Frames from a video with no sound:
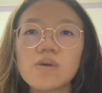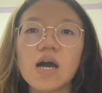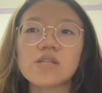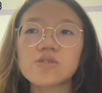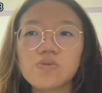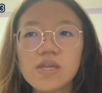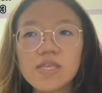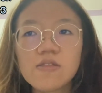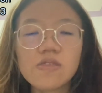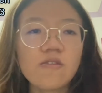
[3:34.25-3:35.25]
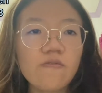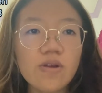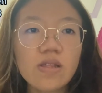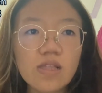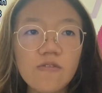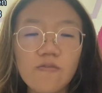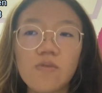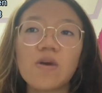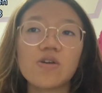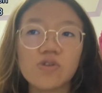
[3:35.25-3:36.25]
are treated differently from
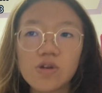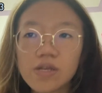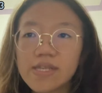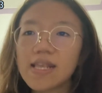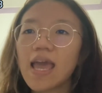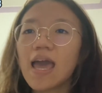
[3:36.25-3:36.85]
others.